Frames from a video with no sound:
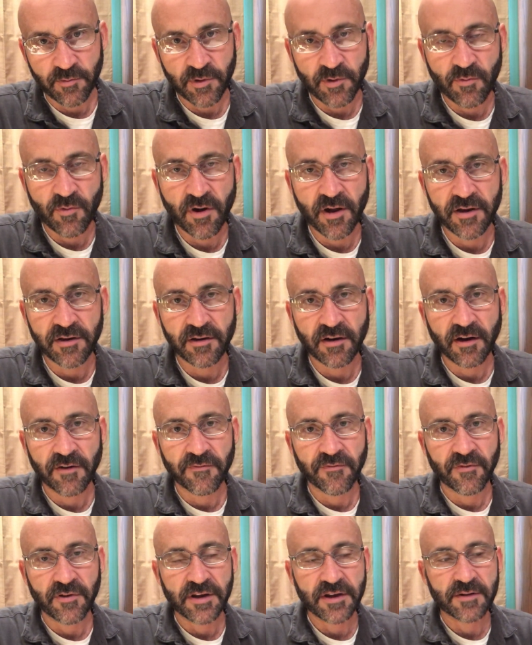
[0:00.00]
We want our
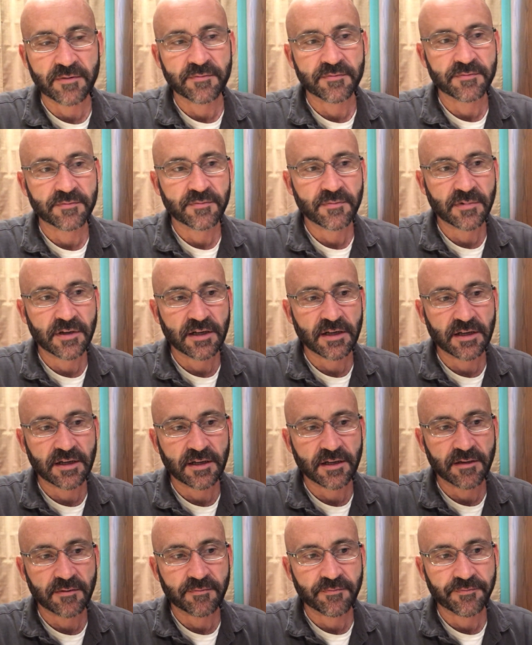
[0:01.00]
freedom
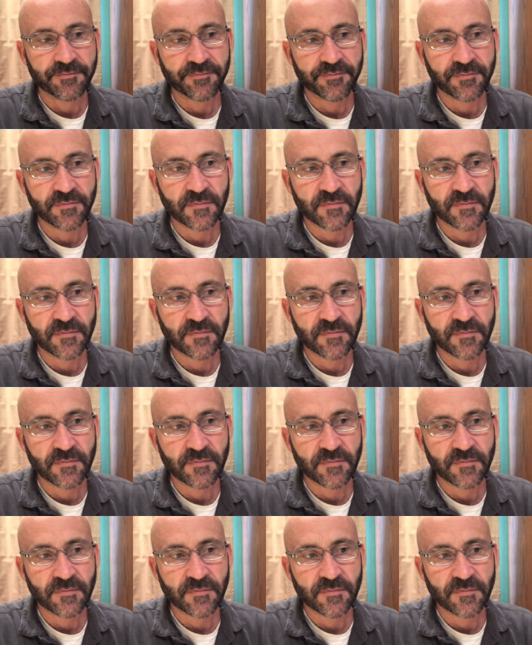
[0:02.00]
um,